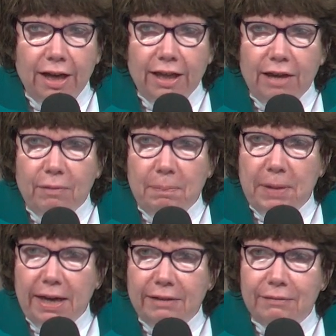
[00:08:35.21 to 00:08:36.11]
They
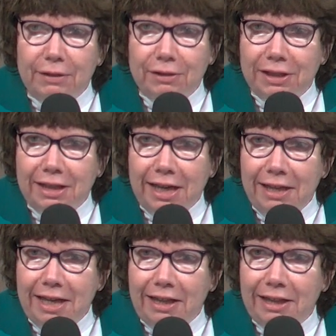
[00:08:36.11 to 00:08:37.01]
repent of their
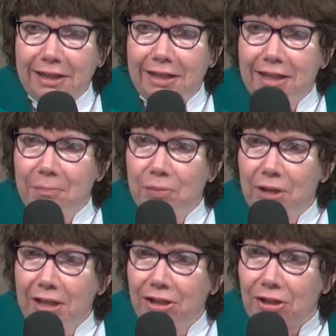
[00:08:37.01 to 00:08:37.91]
sin. They listen to the
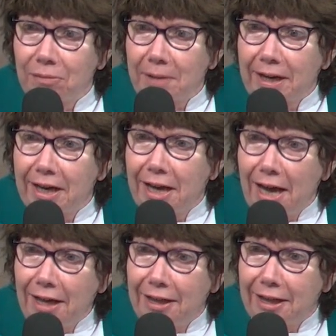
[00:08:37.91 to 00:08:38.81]
preacher. My
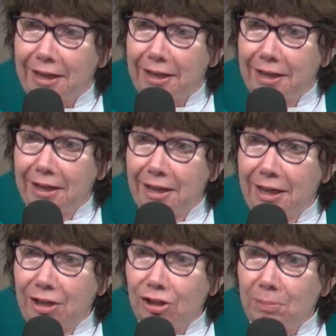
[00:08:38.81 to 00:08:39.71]
golly.
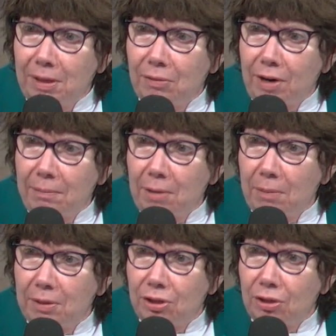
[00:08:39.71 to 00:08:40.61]
Should be a great
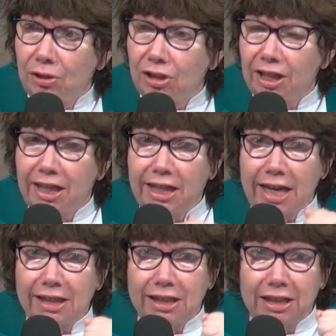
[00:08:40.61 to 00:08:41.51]
moment. Jonah should say,
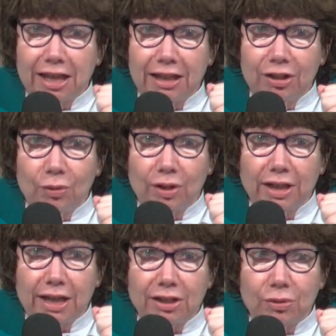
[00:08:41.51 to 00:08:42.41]
Yes, Lord,
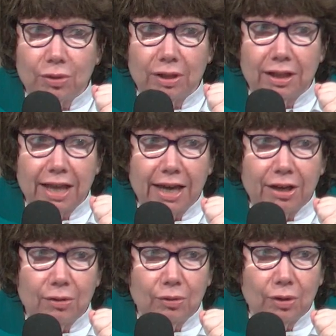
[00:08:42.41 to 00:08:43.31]
yes, Lord,
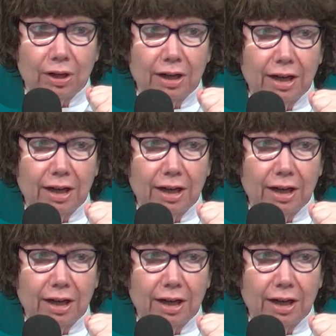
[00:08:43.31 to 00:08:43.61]
thank you, Lord.